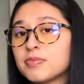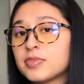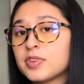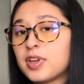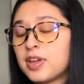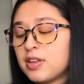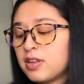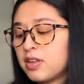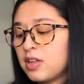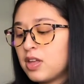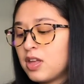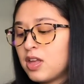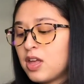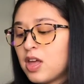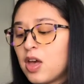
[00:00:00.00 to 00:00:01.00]
Okay.
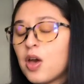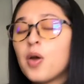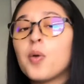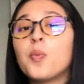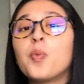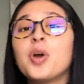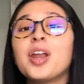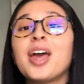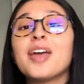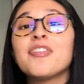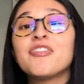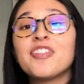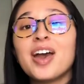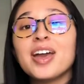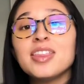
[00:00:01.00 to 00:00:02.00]
When I
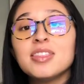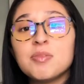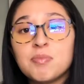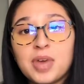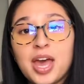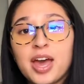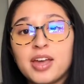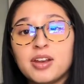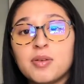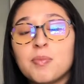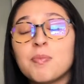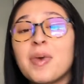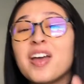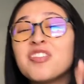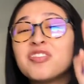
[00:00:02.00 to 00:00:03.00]
find the MAD,
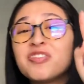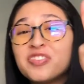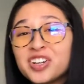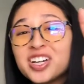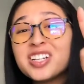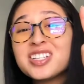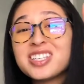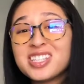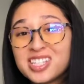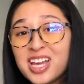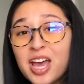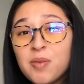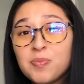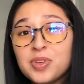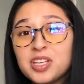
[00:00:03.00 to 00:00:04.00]
my first
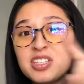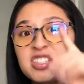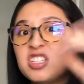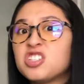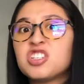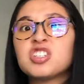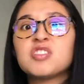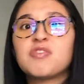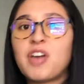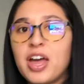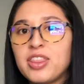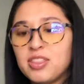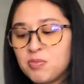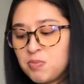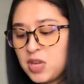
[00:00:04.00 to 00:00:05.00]
step is to just
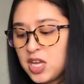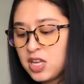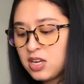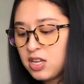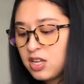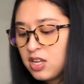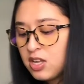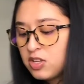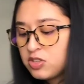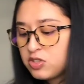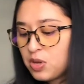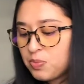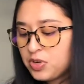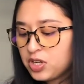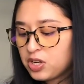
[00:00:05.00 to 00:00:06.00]
find the mean. So
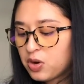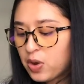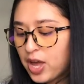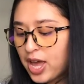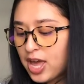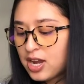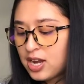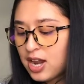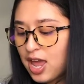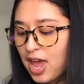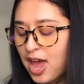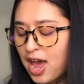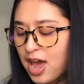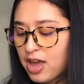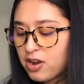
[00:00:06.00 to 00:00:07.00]
I'm going to go ahead and
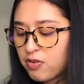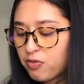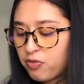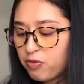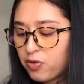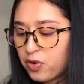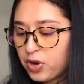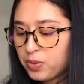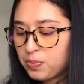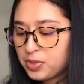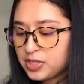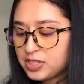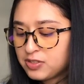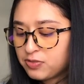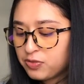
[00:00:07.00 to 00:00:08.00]
add 4
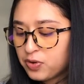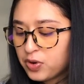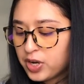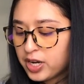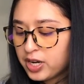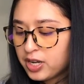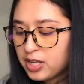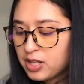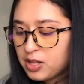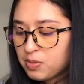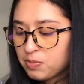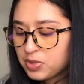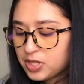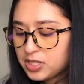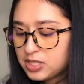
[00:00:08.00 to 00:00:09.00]
plus 4
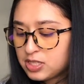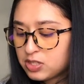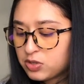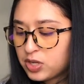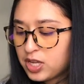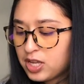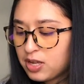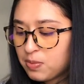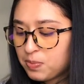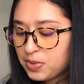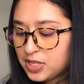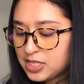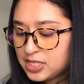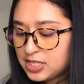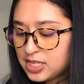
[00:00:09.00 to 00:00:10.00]
plus 3
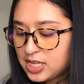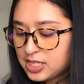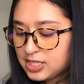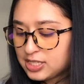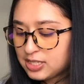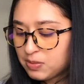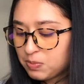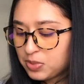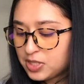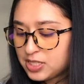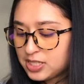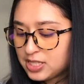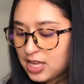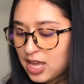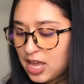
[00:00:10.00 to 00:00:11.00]
plus 6
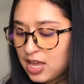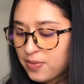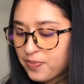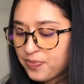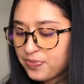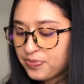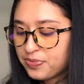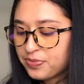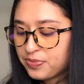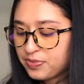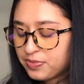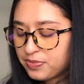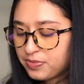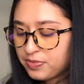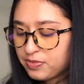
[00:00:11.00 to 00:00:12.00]
plus 8.
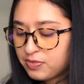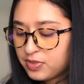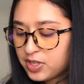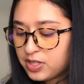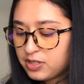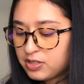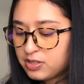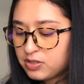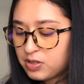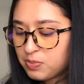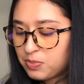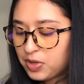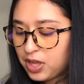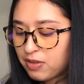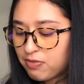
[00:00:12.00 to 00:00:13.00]
Right? So
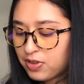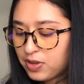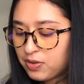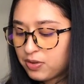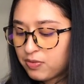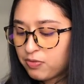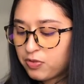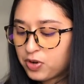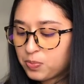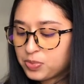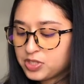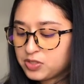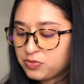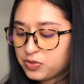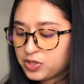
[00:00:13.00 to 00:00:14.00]
I'm giving 4
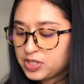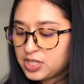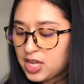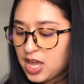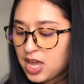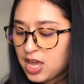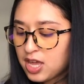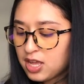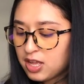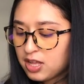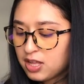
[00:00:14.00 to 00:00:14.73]
plus 4 is 8,